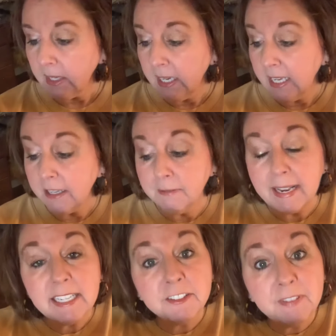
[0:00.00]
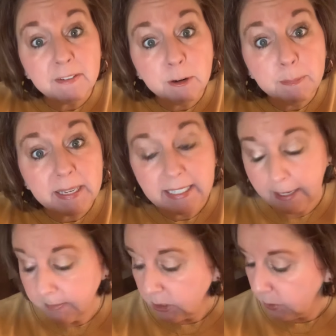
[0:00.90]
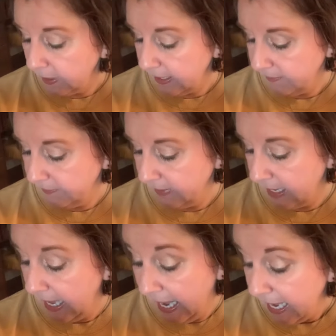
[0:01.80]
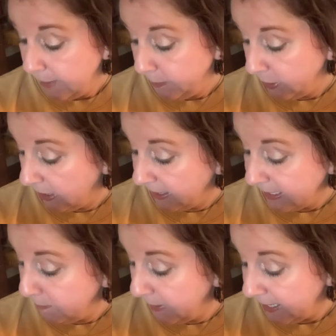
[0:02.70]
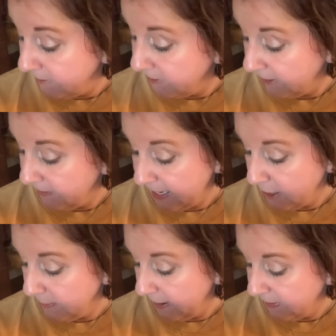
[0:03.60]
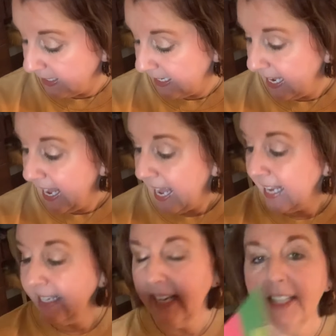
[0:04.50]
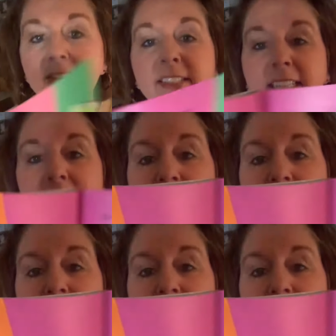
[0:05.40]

He read his favorite bedtime story. He put on his big fluffy earmuffs and cuddled in